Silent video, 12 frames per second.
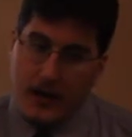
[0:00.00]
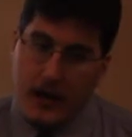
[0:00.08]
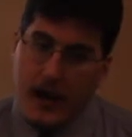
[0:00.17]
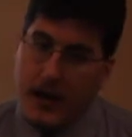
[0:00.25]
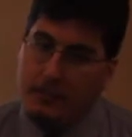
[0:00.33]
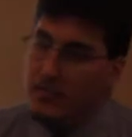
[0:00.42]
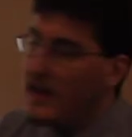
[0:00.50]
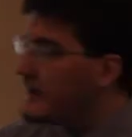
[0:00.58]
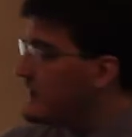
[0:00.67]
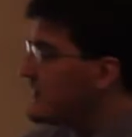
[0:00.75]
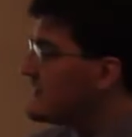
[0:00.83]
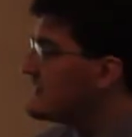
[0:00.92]
um, like
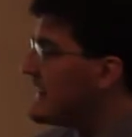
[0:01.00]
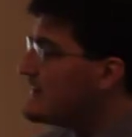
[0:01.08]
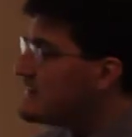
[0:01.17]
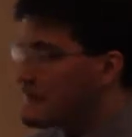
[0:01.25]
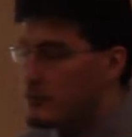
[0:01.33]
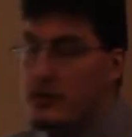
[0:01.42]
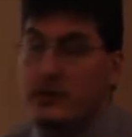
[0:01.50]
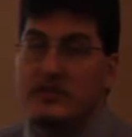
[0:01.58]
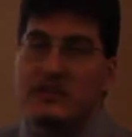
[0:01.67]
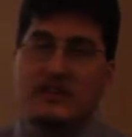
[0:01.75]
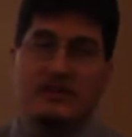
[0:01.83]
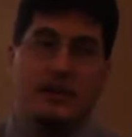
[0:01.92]
an extensive root
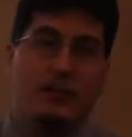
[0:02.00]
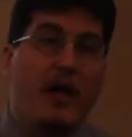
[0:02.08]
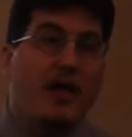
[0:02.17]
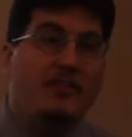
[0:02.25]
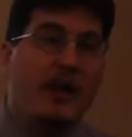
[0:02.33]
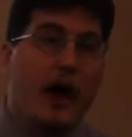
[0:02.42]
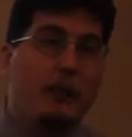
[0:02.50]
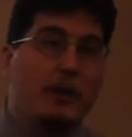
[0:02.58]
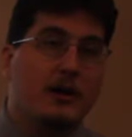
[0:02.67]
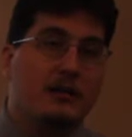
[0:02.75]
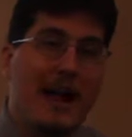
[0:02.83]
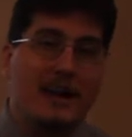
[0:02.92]
system to help
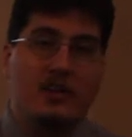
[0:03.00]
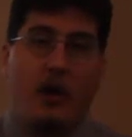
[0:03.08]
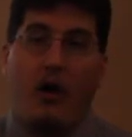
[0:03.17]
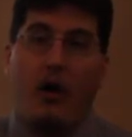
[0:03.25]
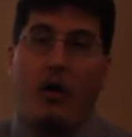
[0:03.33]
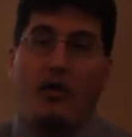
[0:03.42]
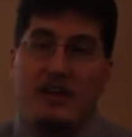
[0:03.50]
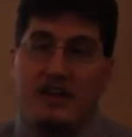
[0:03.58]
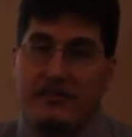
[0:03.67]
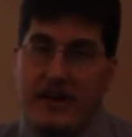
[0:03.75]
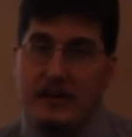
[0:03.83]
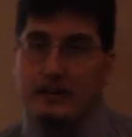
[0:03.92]
collect all the
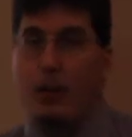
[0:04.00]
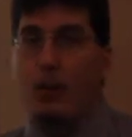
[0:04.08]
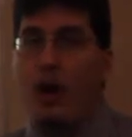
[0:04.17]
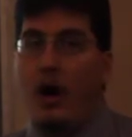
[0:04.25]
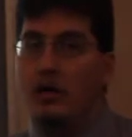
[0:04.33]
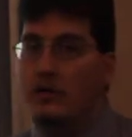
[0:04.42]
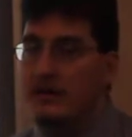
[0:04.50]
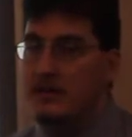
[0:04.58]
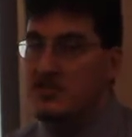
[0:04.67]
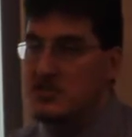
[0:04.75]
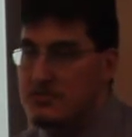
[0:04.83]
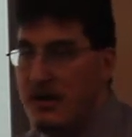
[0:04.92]
available water in the
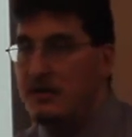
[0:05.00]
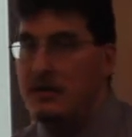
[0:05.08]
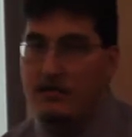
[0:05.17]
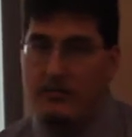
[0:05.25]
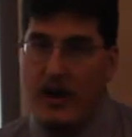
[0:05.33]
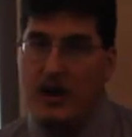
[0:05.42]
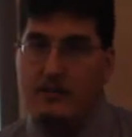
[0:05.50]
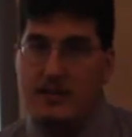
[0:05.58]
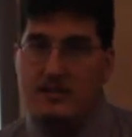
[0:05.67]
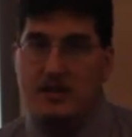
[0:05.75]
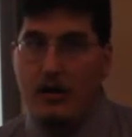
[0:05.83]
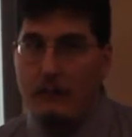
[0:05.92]
surrounding
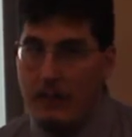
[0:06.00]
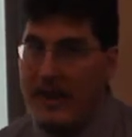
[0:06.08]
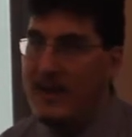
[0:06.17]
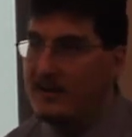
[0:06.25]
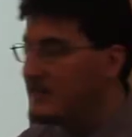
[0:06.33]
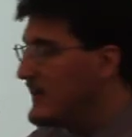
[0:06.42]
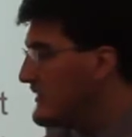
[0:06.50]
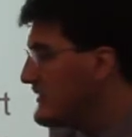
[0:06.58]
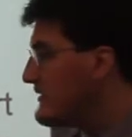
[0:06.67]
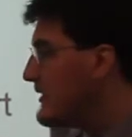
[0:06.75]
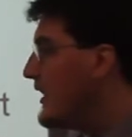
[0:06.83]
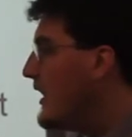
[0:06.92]
environment may
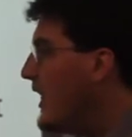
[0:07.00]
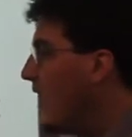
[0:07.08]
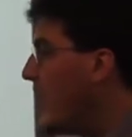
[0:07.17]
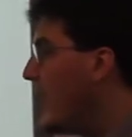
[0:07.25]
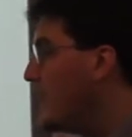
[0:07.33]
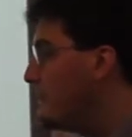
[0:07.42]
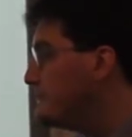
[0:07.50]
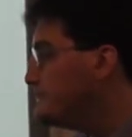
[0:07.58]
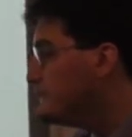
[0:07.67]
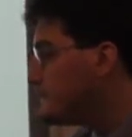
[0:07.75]
exist. Um,